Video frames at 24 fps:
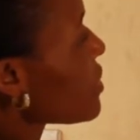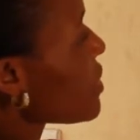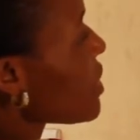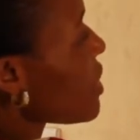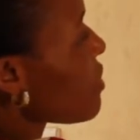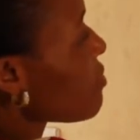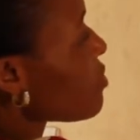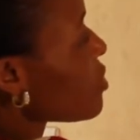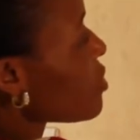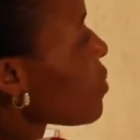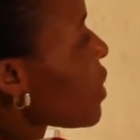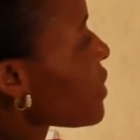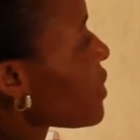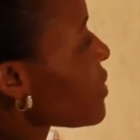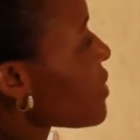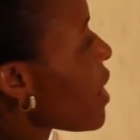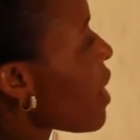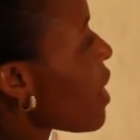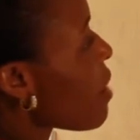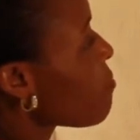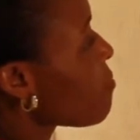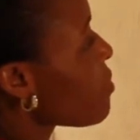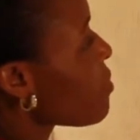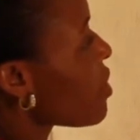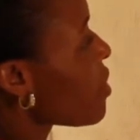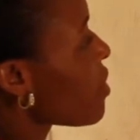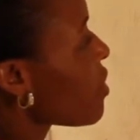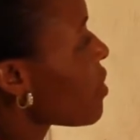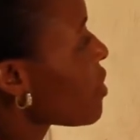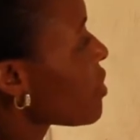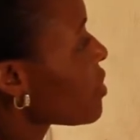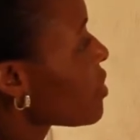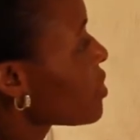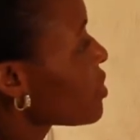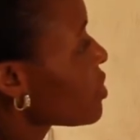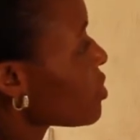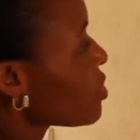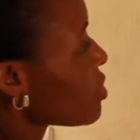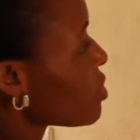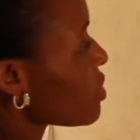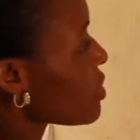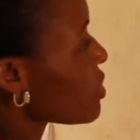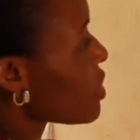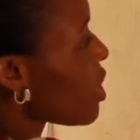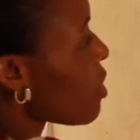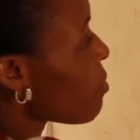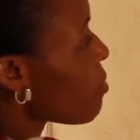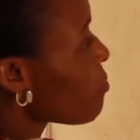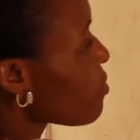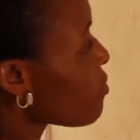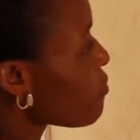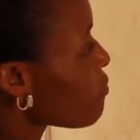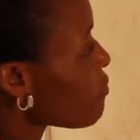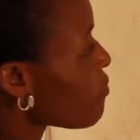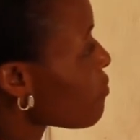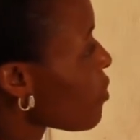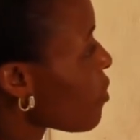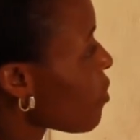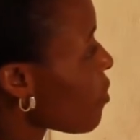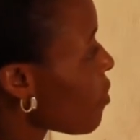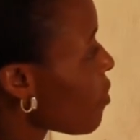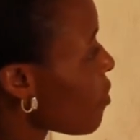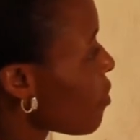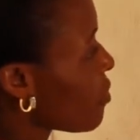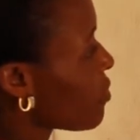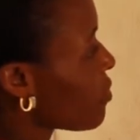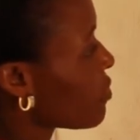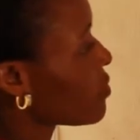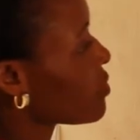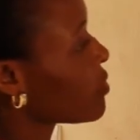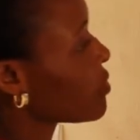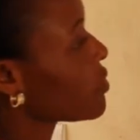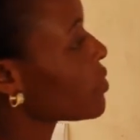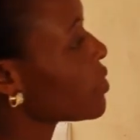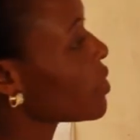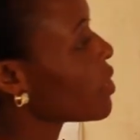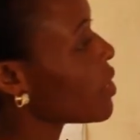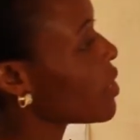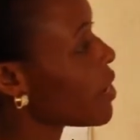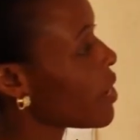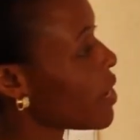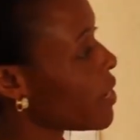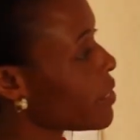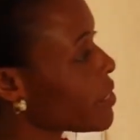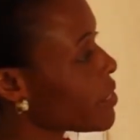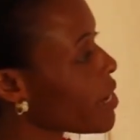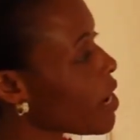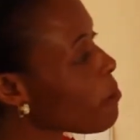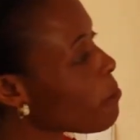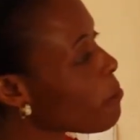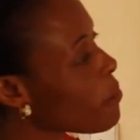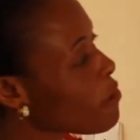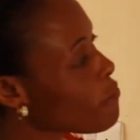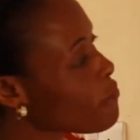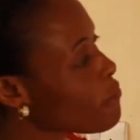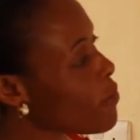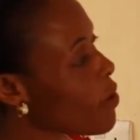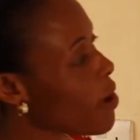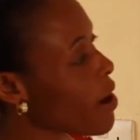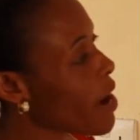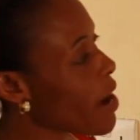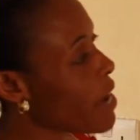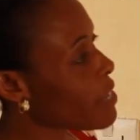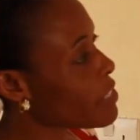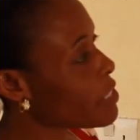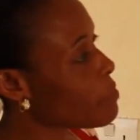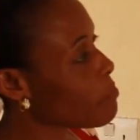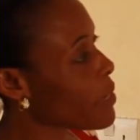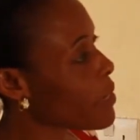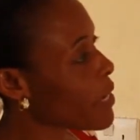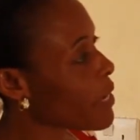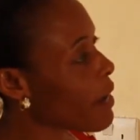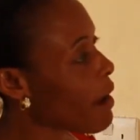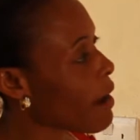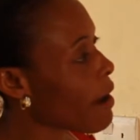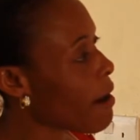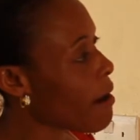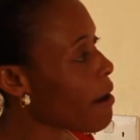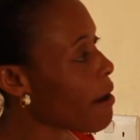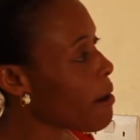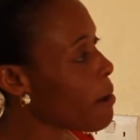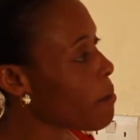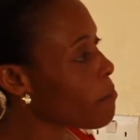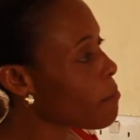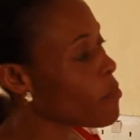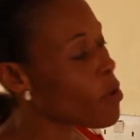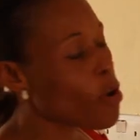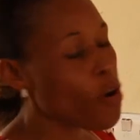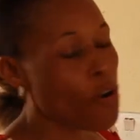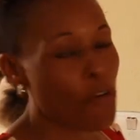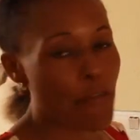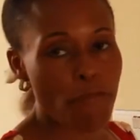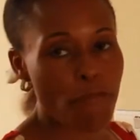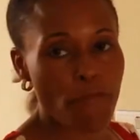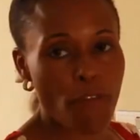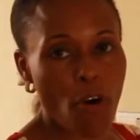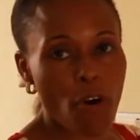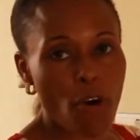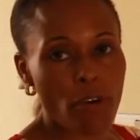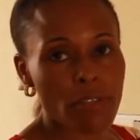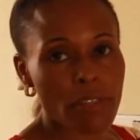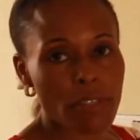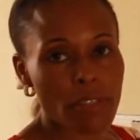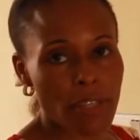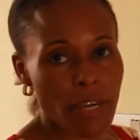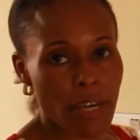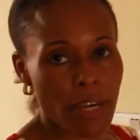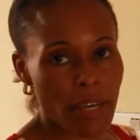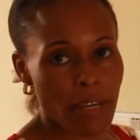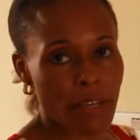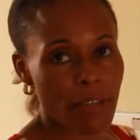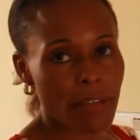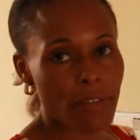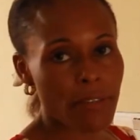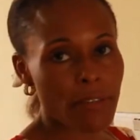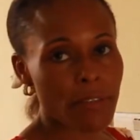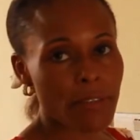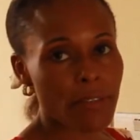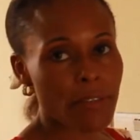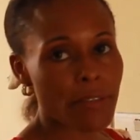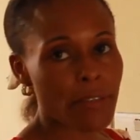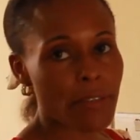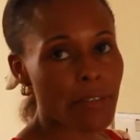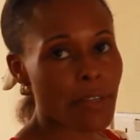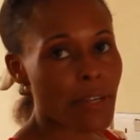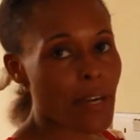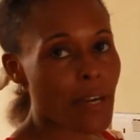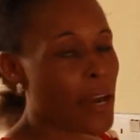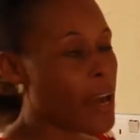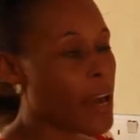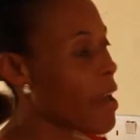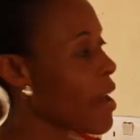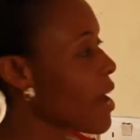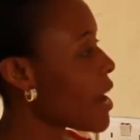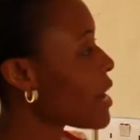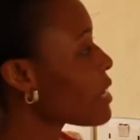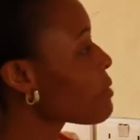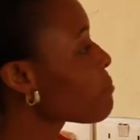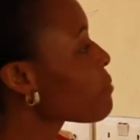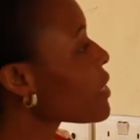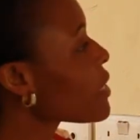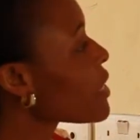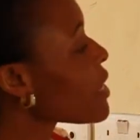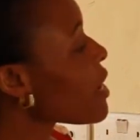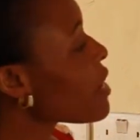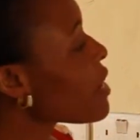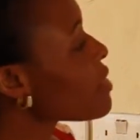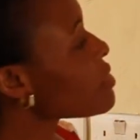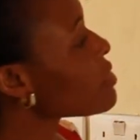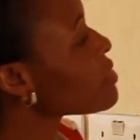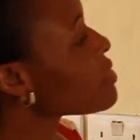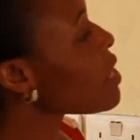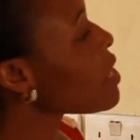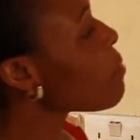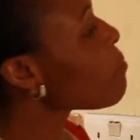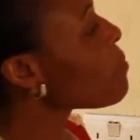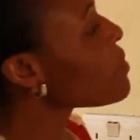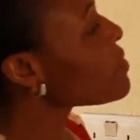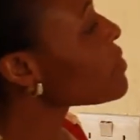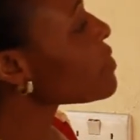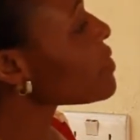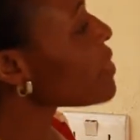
it gives one number to number 4. And number 4 has become 14. And because number